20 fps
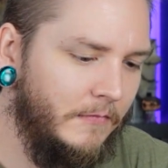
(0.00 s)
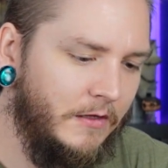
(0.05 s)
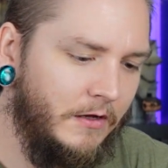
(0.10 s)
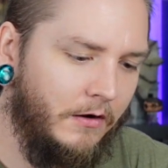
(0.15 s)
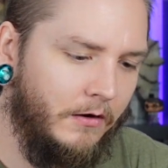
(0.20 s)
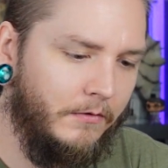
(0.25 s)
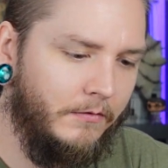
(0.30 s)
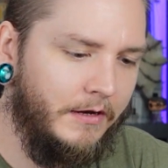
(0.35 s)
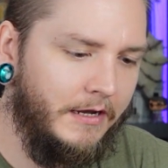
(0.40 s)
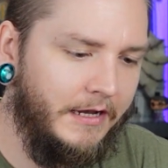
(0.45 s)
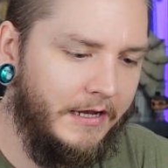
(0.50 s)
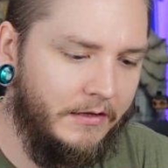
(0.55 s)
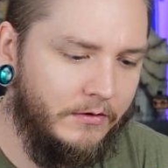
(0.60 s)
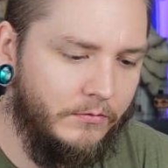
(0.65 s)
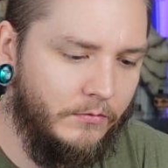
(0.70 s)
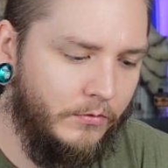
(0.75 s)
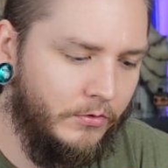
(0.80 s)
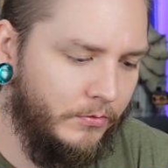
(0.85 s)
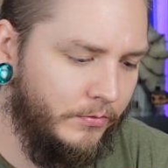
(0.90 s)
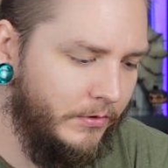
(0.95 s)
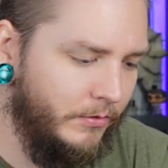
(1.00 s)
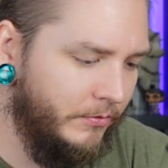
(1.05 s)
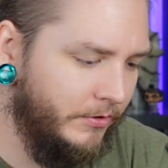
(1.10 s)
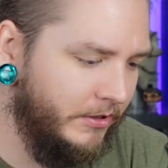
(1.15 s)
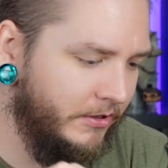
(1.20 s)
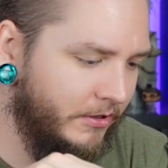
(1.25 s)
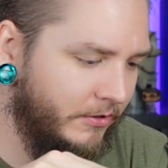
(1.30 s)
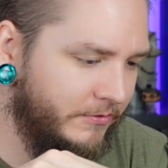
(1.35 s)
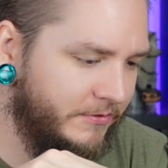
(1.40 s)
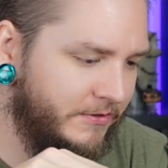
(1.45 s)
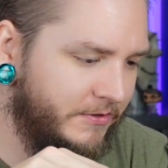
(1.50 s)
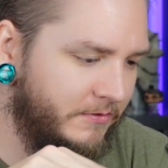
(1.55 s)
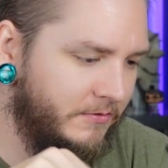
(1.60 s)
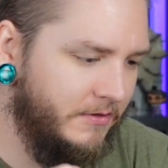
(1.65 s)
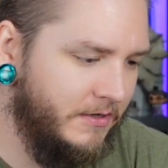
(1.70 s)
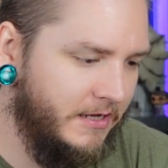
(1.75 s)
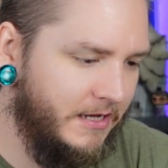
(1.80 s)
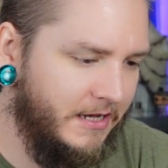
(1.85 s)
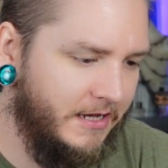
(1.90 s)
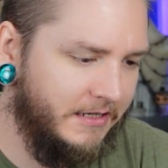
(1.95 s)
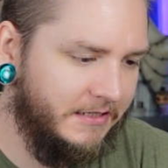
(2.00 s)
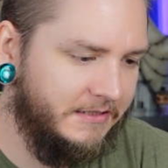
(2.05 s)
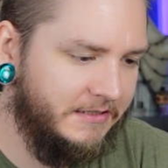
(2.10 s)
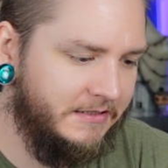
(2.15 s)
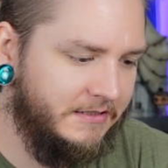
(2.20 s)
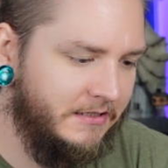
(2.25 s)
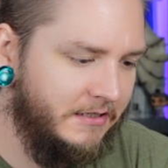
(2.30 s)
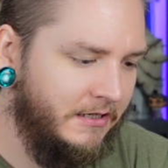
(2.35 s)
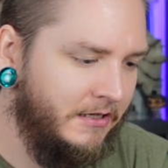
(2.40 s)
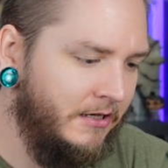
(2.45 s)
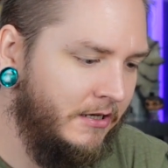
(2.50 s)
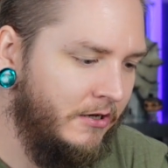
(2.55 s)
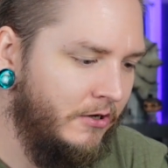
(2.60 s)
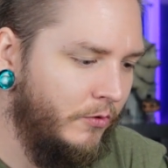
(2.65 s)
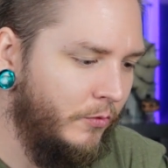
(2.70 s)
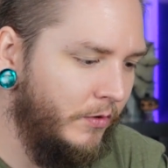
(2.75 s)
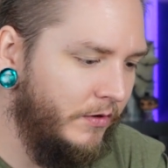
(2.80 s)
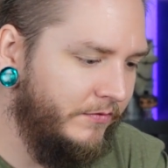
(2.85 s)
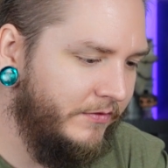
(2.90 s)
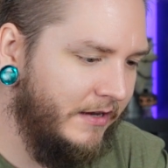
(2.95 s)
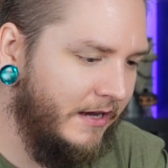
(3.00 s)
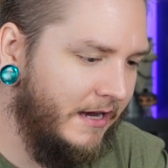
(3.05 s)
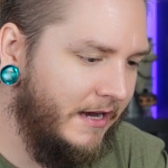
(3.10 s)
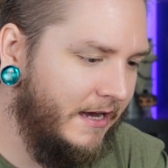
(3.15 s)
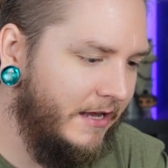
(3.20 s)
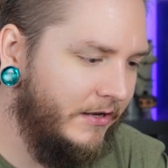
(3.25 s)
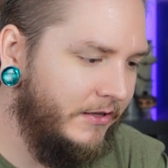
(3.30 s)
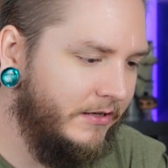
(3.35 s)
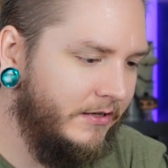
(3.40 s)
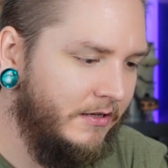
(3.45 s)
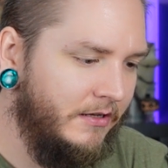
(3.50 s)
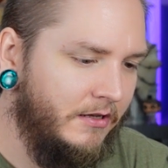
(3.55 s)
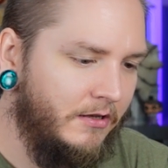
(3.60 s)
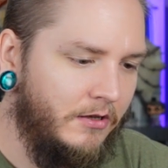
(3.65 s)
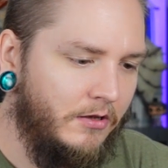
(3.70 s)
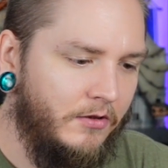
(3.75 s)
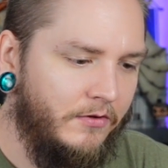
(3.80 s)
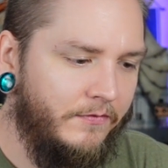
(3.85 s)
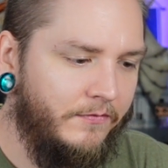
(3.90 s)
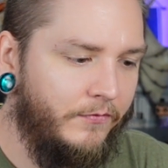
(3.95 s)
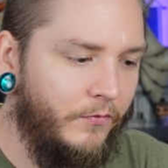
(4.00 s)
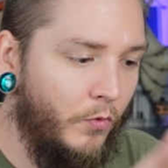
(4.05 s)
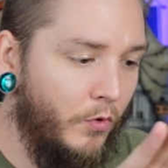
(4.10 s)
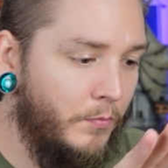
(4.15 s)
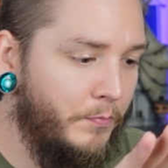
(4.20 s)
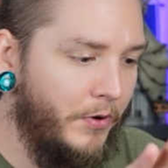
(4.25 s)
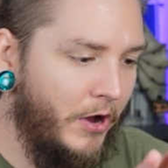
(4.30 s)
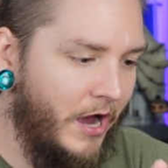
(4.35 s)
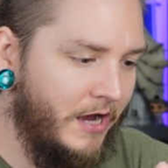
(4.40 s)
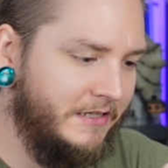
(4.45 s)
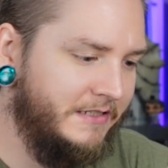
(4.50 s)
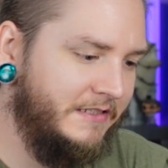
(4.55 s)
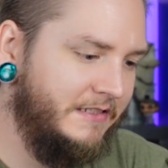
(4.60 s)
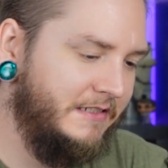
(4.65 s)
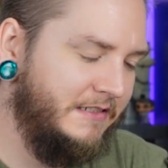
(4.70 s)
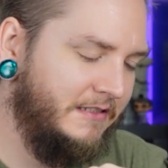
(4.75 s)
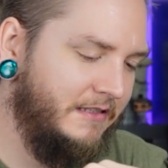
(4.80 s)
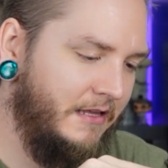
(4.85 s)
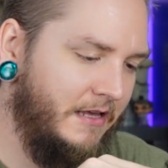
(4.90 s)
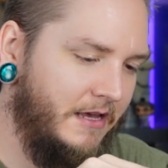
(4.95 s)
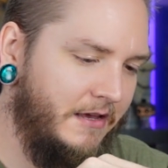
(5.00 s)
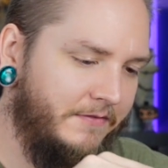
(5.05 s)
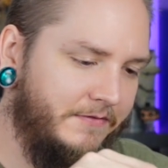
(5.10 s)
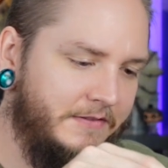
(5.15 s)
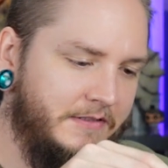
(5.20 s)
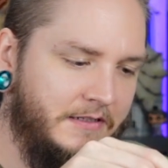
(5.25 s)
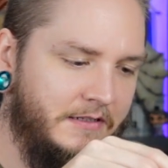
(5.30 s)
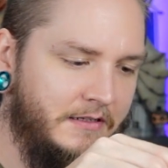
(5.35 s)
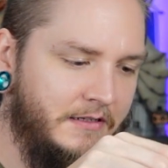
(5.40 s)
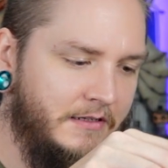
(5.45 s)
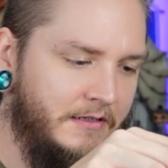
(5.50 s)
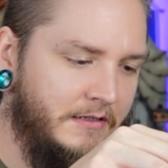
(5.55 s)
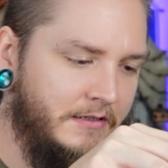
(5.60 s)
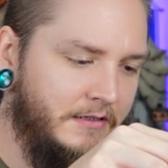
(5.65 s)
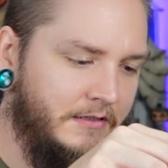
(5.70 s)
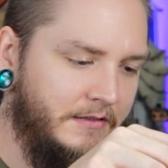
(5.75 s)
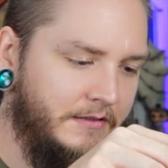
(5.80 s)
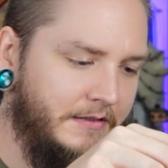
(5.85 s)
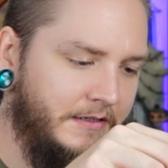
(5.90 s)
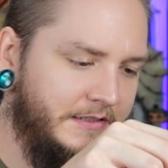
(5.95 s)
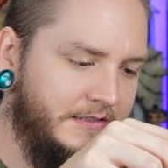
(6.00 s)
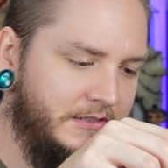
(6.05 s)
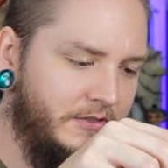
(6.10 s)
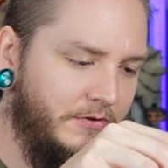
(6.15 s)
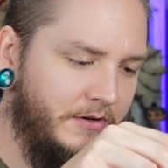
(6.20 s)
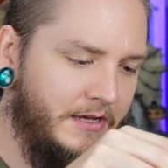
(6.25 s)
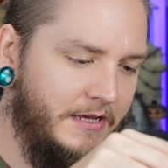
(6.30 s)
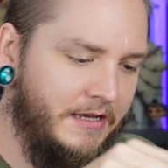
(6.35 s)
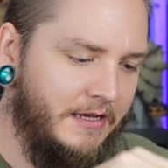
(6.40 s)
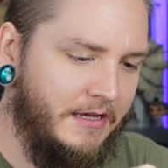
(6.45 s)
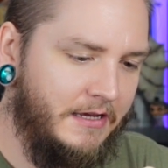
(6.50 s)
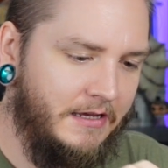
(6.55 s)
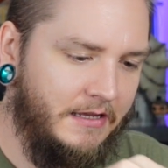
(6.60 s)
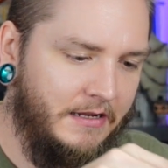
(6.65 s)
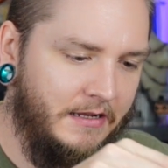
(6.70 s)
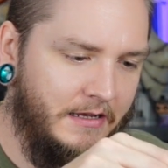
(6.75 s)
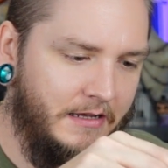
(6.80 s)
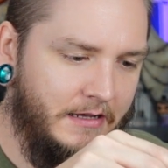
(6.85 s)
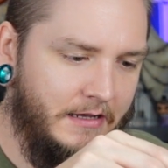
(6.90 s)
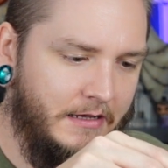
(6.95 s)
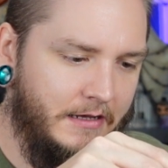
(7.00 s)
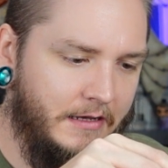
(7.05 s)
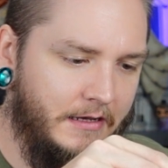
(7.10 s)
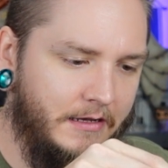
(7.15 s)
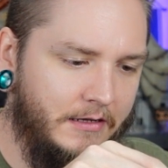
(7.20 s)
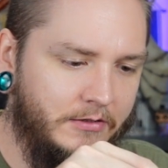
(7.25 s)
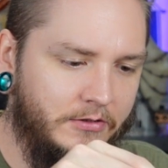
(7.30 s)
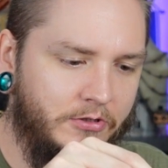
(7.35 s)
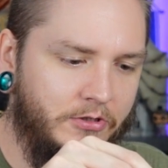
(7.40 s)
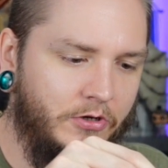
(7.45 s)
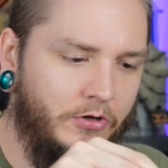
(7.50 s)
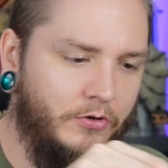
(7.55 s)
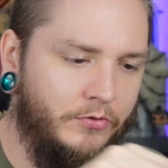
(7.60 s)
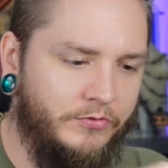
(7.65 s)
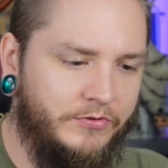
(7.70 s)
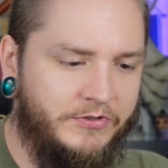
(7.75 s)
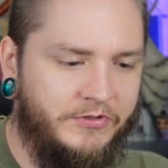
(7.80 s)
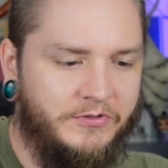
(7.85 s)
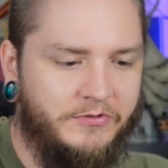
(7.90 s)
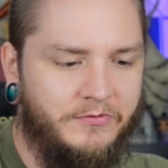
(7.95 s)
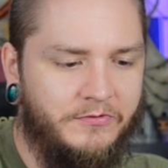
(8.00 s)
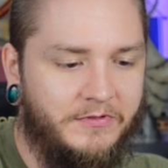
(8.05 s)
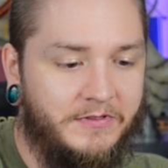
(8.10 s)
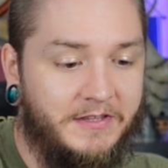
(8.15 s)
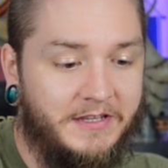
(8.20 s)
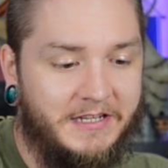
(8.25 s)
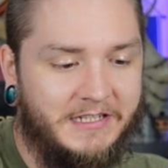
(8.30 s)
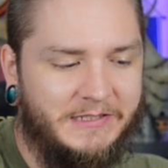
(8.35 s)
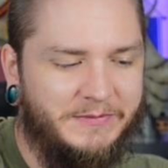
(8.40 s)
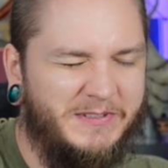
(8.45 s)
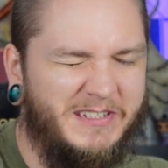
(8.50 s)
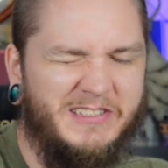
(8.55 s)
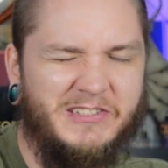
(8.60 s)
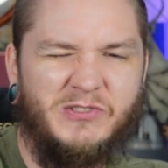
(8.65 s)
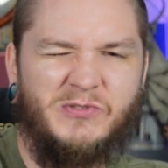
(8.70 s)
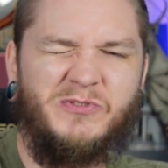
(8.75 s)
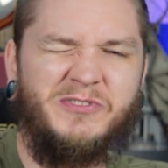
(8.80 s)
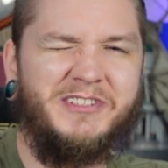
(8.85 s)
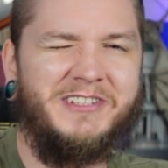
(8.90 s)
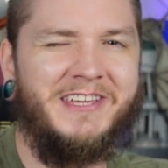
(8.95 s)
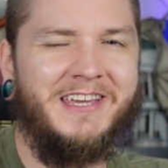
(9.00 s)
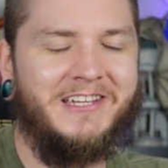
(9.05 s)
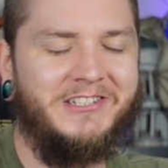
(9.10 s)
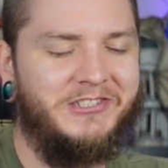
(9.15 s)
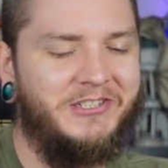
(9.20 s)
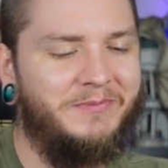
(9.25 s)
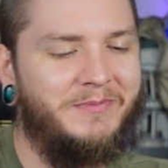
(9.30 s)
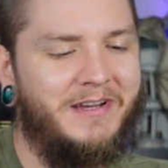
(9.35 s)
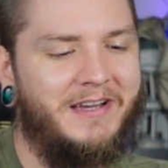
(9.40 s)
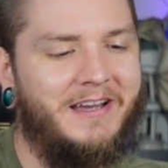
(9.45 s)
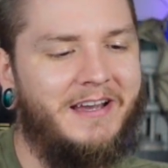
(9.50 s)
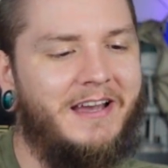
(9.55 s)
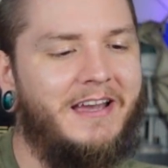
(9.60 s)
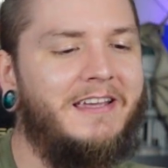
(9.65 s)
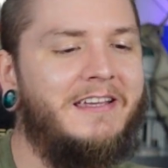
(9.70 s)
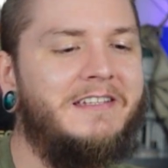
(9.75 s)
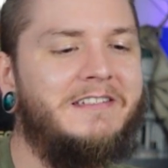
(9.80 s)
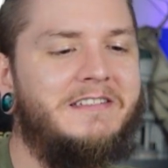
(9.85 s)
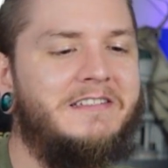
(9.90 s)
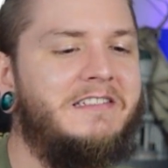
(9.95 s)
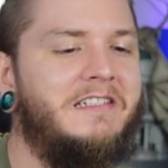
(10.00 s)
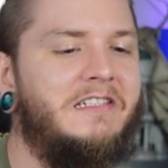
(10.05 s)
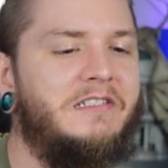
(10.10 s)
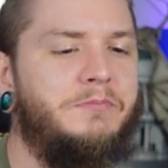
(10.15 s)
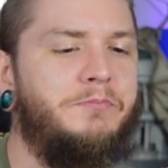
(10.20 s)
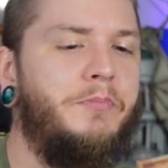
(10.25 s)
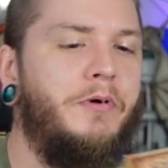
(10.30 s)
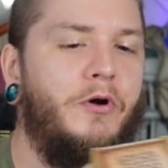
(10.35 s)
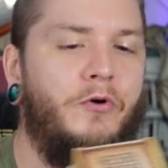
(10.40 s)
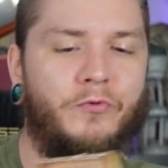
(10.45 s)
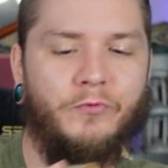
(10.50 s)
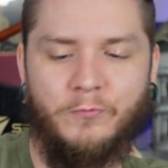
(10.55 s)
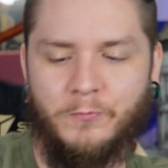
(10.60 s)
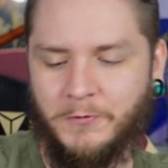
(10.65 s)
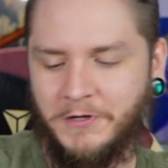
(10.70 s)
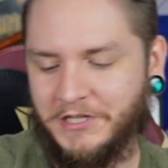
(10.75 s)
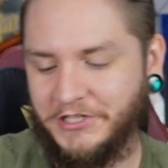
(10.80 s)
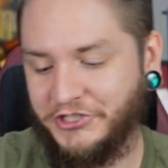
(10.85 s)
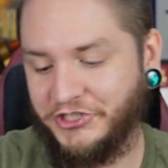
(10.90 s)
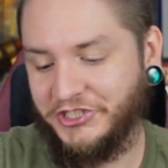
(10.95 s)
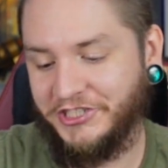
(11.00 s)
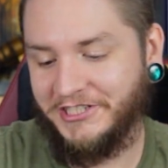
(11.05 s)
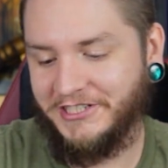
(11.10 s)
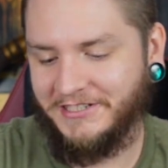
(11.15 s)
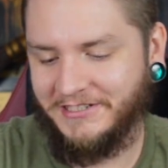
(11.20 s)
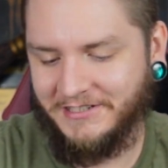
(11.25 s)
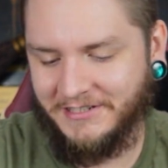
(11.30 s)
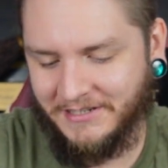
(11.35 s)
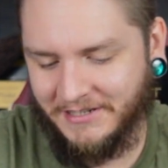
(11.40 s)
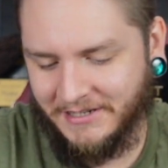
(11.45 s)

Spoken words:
Alright, what do we want to go to next? We've got 4 boxes left. Let's go ahead and go to this because it's really catching my eye because it says bone regen